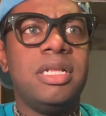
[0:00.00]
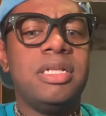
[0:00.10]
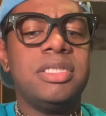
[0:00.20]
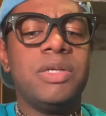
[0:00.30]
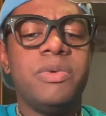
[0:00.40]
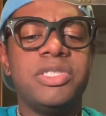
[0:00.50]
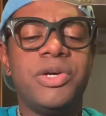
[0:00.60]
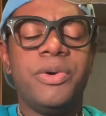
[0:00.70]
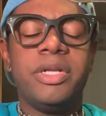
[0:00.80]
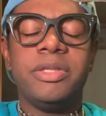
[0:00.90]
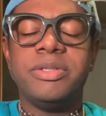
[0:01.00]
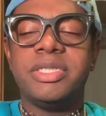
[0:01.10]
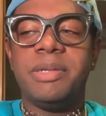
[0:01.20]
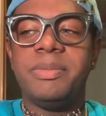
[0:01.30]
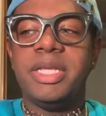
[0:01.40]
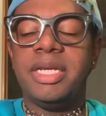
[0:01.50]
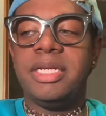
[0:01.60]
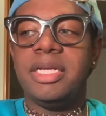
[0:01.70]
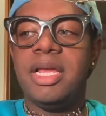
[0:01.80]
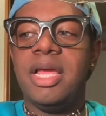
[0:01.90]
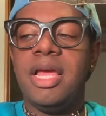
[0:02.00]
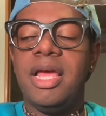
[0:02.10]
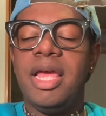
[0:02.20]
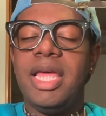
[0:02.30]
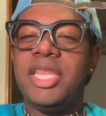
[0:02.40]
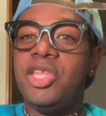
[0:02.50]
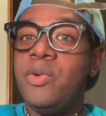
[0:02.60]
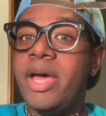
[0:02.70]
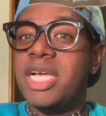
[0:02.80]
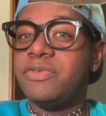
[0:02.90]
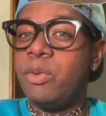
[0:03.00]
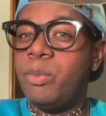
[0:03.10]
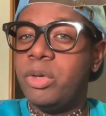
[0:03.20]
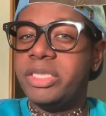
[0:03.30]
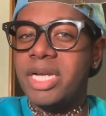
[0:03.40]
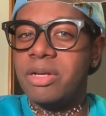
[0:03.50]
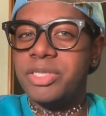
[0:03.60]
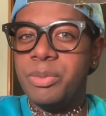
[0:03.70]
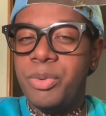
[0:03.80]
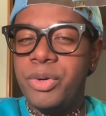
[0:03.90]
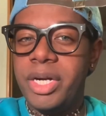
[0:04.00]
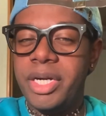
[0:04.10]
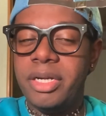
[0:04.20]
someone's going through something and then you ask for more child support,